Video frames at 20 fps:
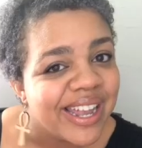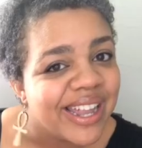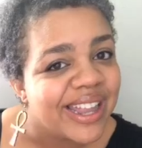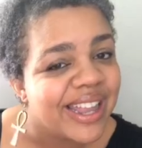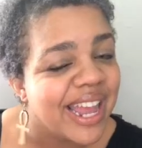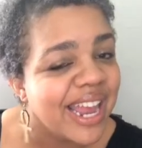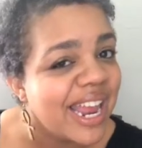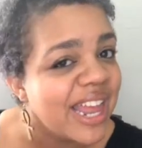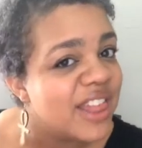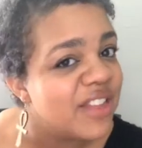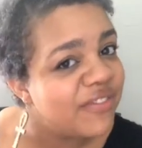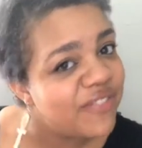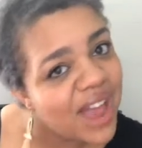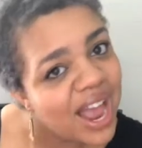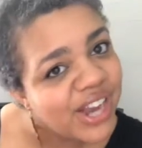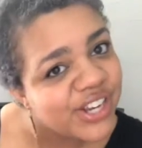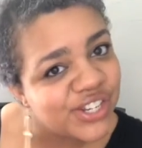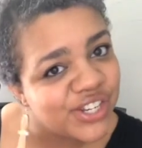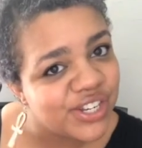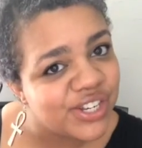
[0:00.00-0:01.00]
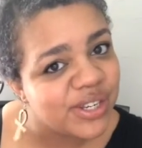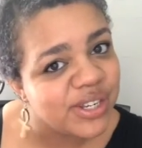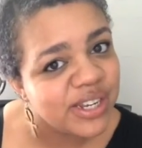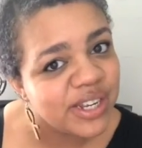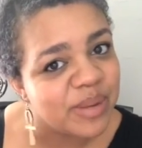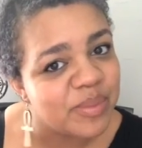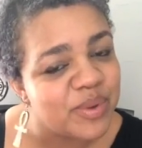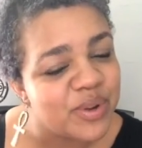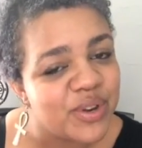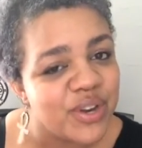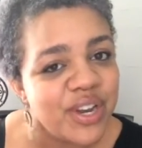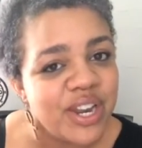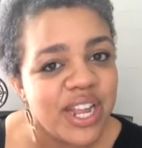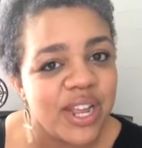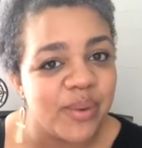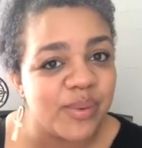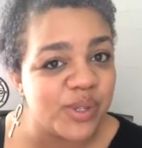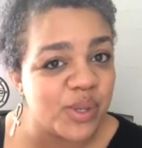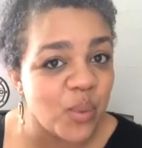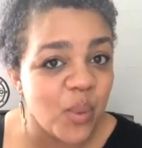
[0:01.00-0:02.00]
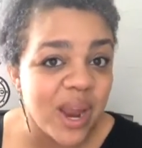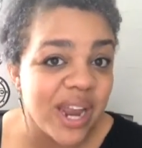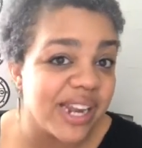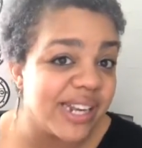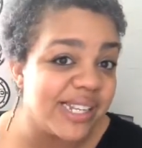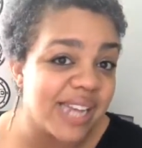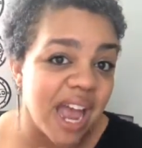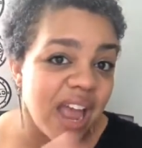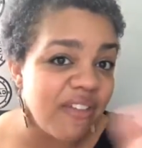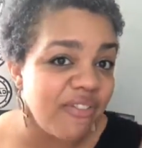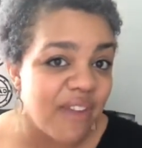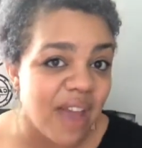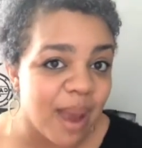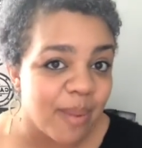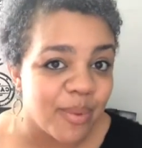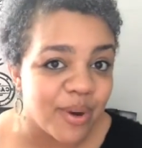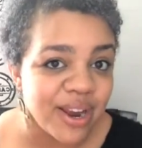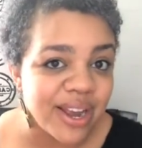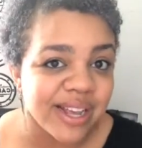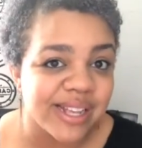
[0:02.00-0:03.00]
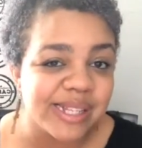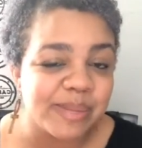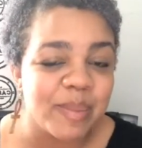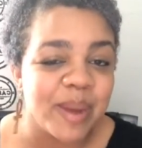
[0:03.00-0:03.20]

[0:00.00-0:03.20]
Like in the fashion community, it was a way to dye fabrics,